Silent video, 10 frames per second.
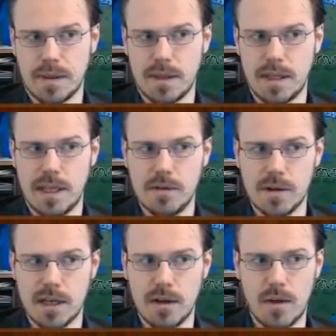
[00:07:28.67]
he'll
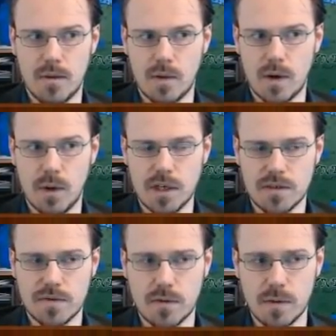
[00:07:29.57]
kill all the 1/1s
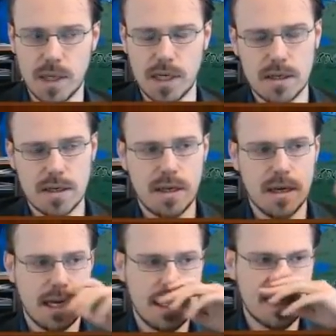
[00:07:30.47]
for me.
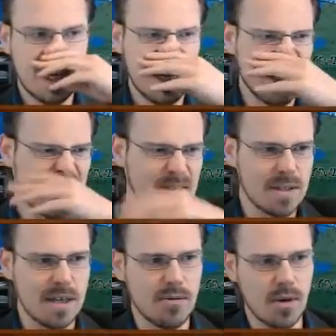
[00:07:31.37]
Then I can use
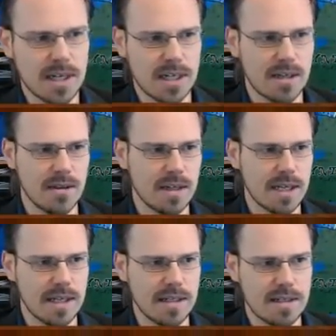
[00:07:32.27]
Leeroy to kill
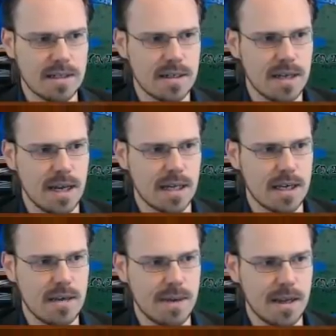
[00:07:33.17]
this and
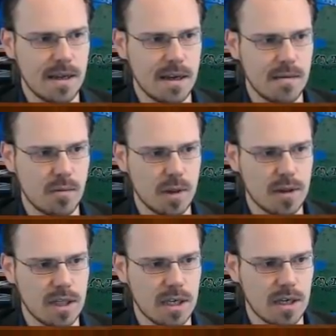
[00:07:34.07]
keep hitting him with
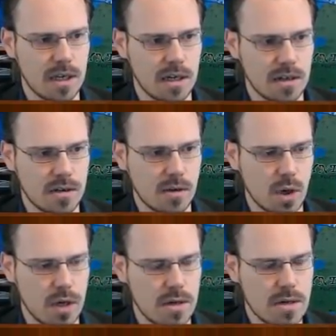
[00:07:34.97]
the
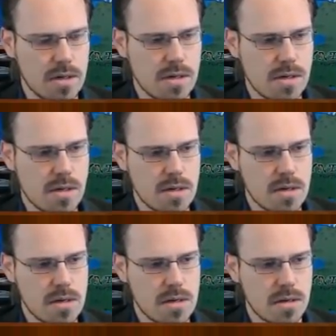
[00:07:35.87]
ogre.
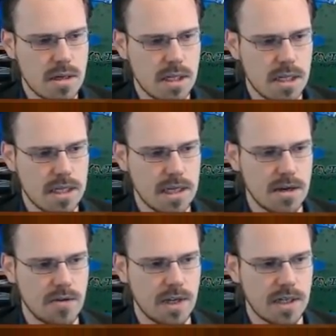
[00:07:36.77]
That's
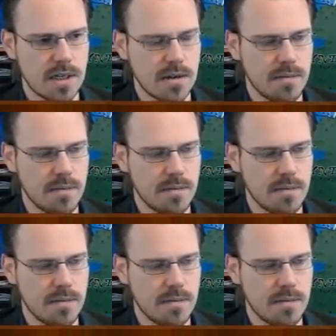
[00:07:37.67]
interesting.